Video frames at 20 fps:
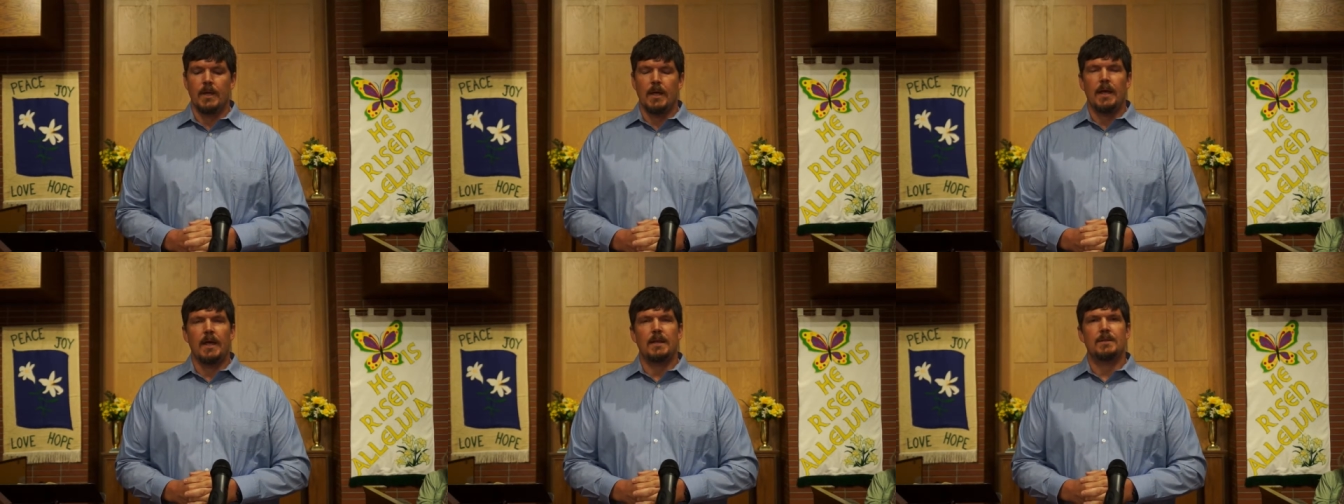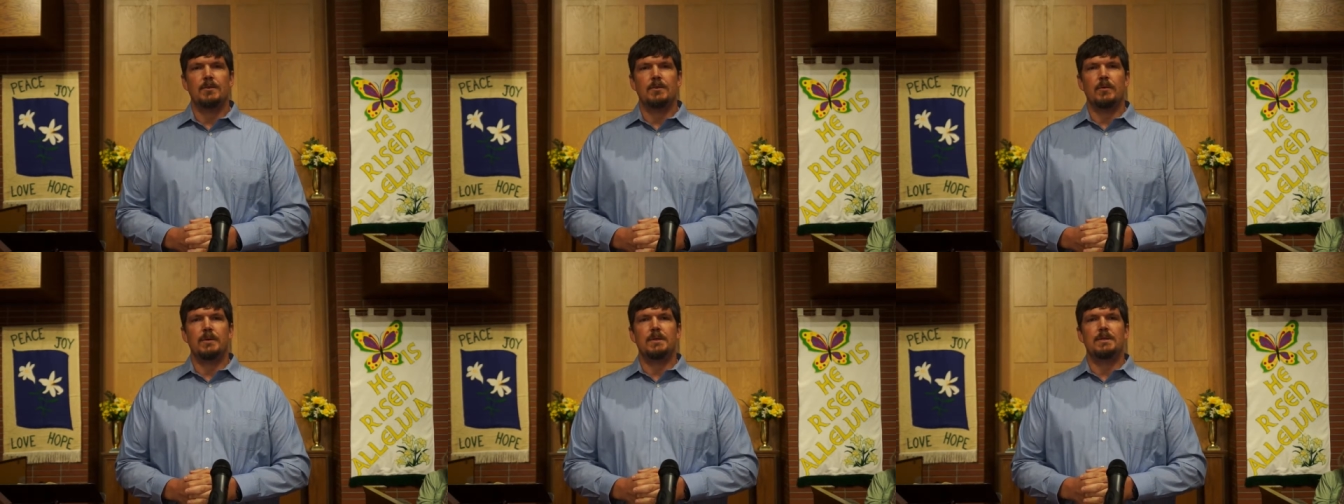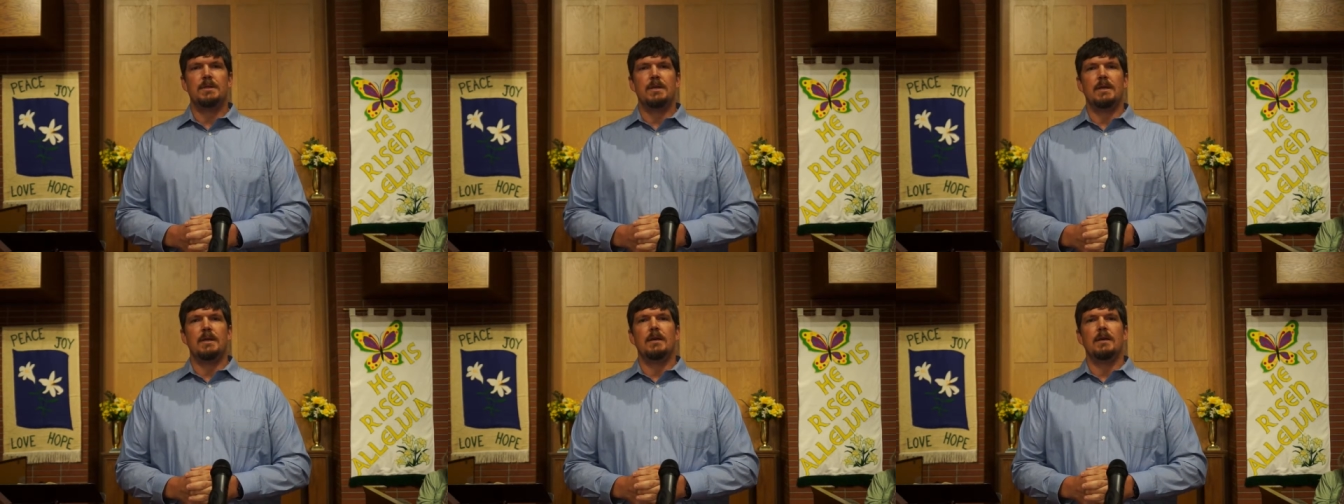And so we
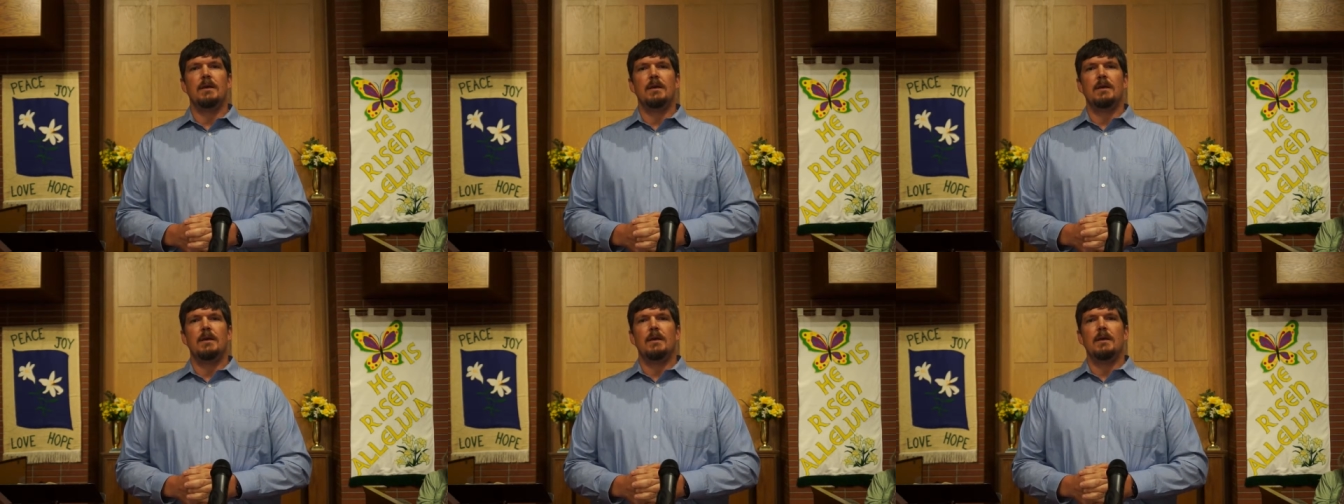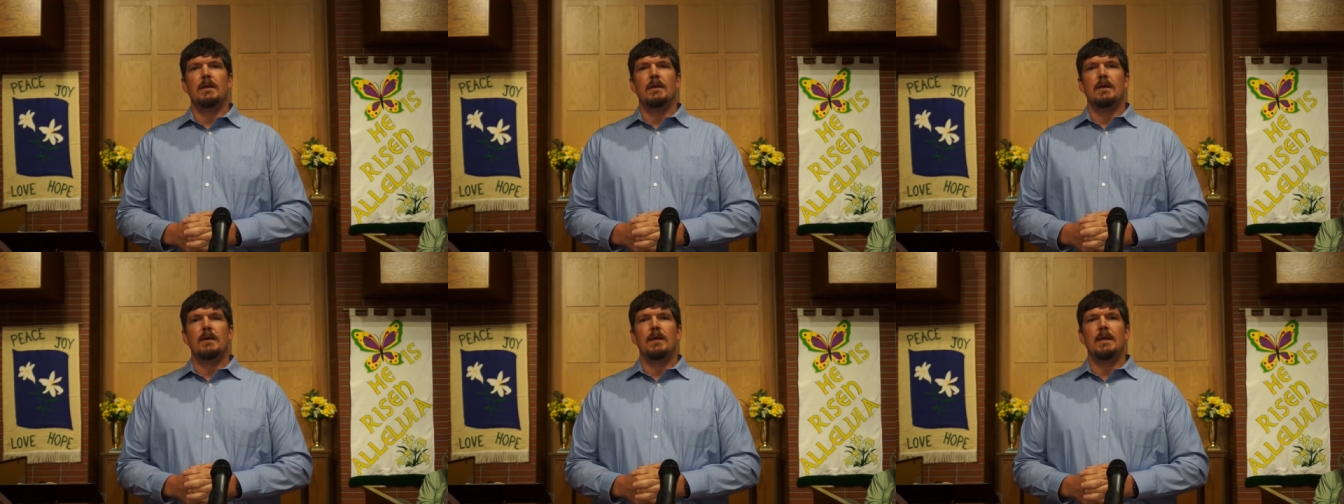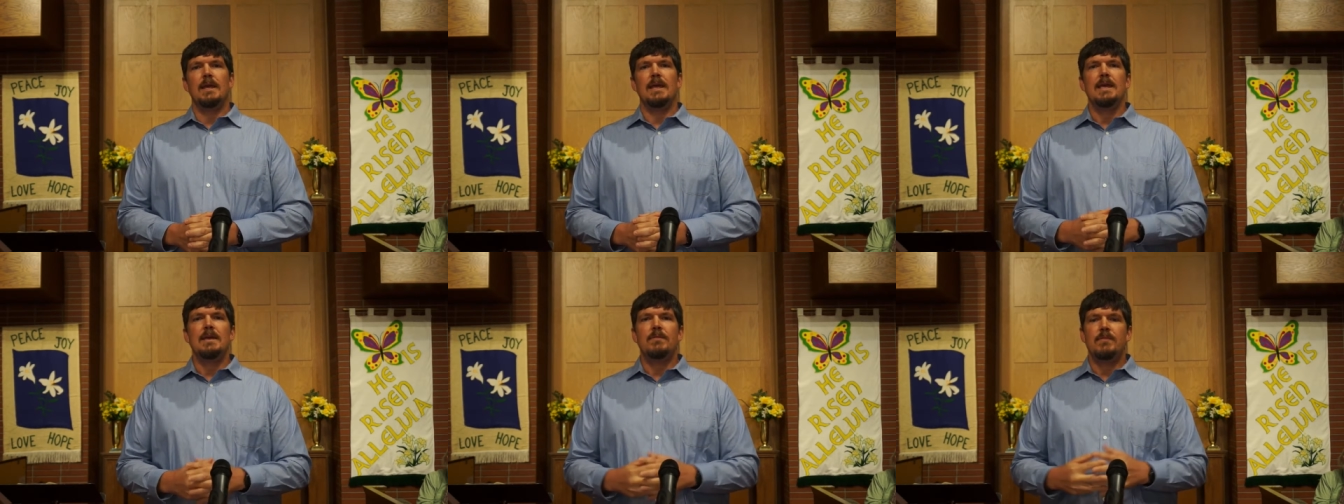see,
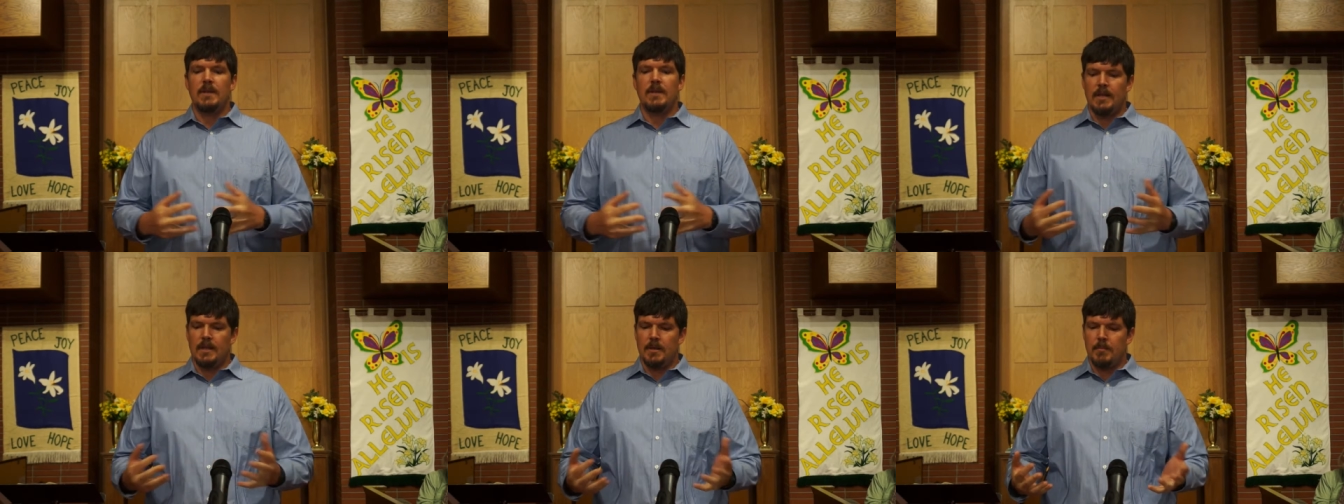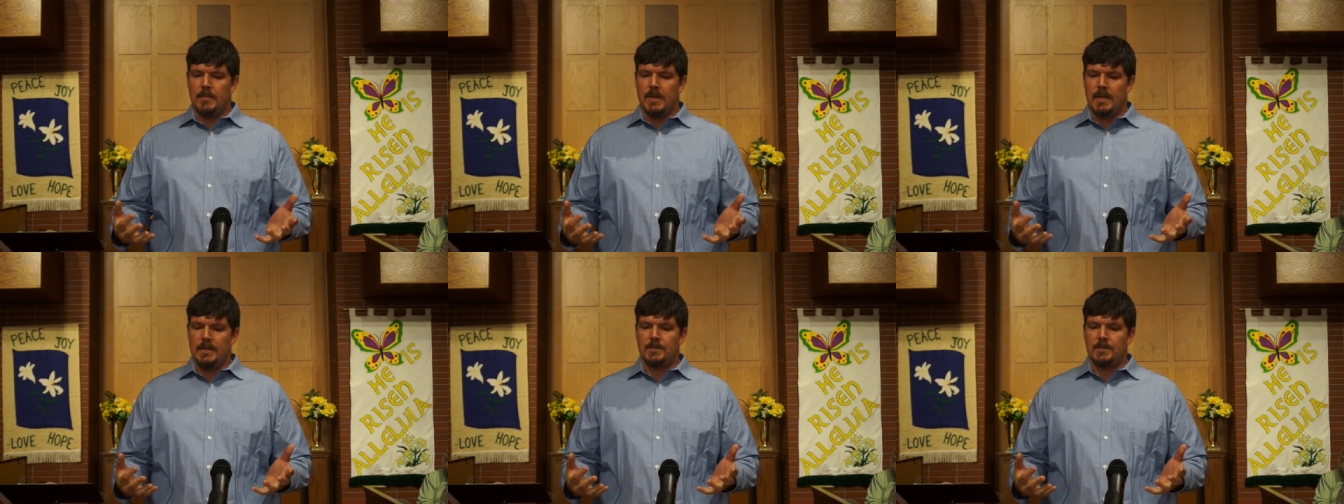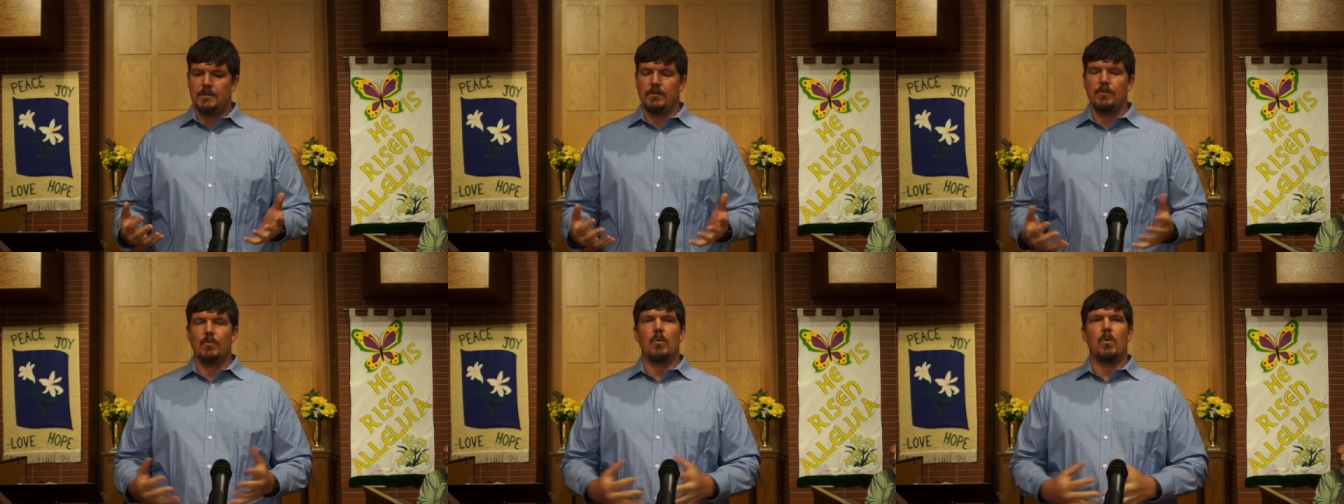even in the midst
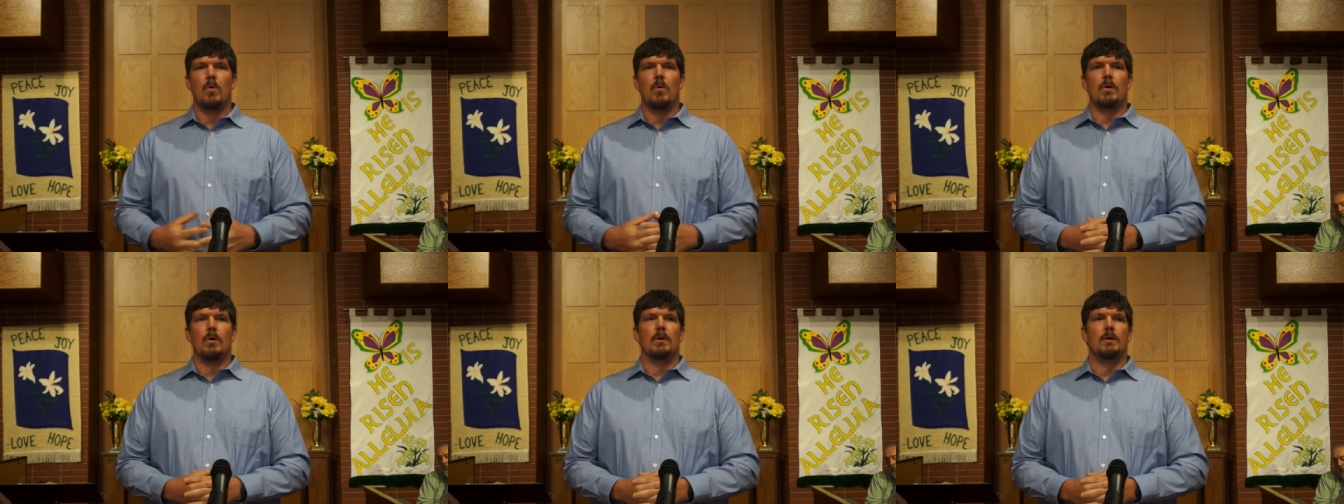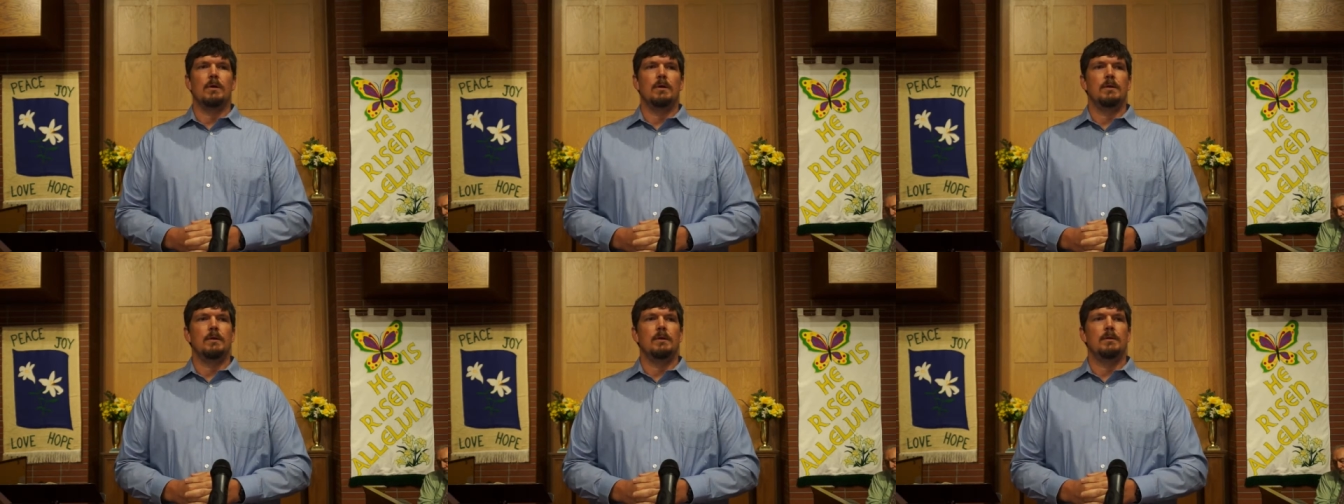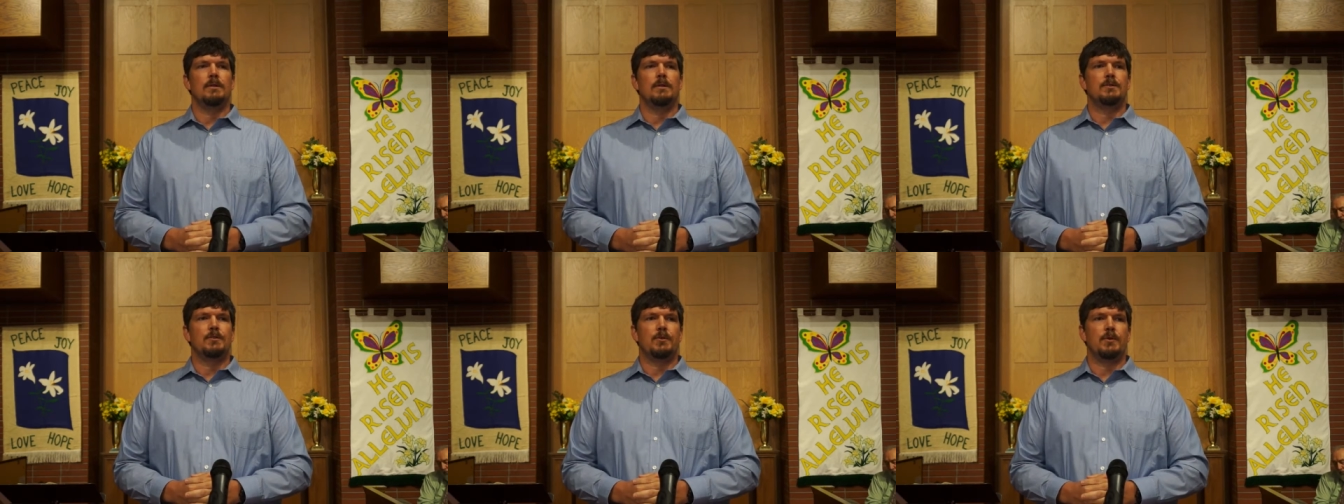of war,
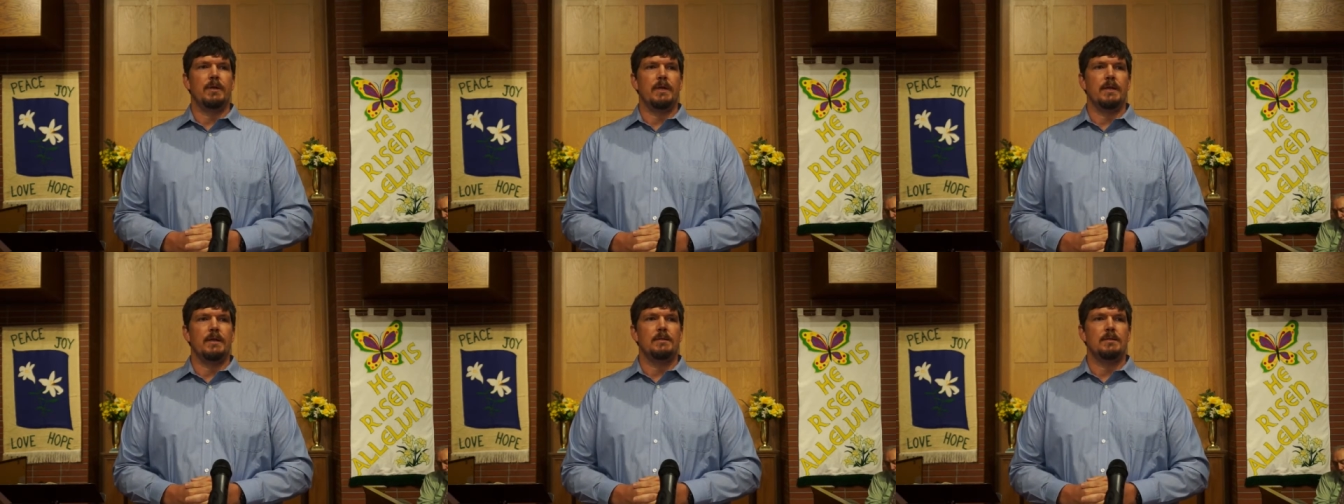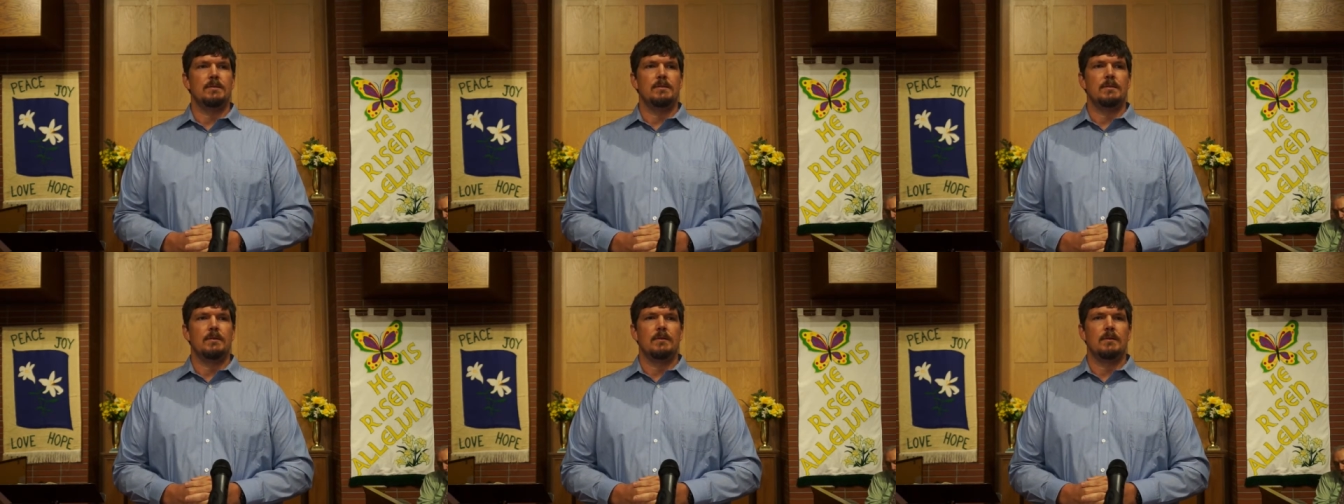the trees,